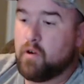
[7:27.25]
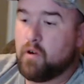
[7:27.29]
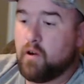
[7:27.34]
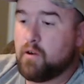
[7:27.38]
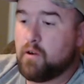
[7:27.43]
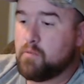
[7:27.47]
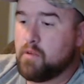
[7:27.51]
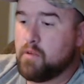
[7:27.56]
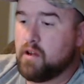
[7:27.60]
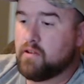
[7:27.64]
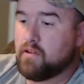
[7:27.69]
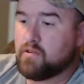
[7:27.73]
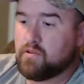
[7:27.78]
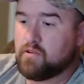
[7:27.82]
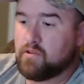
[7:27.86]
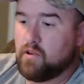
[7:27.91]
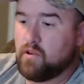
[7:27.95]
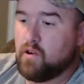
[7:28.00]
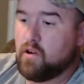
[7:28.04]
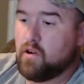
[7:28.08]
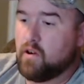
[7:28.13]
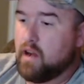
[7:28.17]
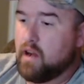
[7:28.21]
cartomizers
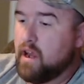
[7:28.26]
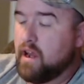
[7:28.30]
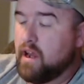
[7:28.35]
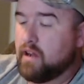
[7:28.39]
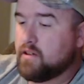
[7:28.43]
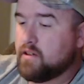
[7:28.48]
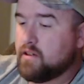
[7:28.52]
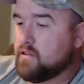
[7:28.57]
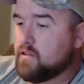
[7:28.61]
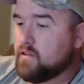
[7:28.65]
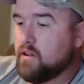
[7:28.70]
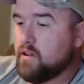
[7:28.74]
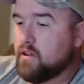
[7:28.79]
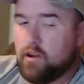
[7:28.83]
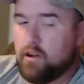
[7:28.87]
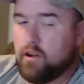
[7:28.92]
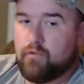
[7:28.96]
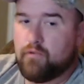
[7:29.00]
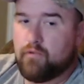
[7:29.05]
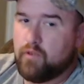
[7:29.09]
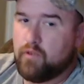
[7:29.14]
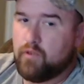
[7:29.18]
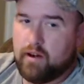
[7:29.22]
are actually
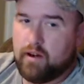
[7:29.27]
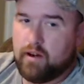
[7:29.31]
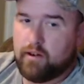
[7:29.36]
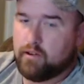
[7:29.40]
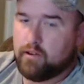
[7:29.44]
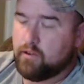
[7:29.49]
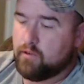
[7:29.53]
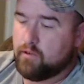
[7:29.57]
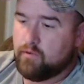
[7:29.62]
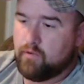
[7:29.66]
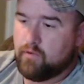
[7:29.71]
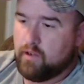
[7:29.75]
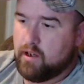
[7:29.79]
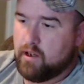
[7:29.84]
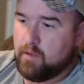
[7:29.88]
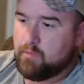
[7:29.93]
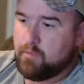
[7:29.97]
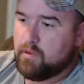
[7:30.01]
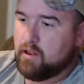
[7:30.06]
a very good vape.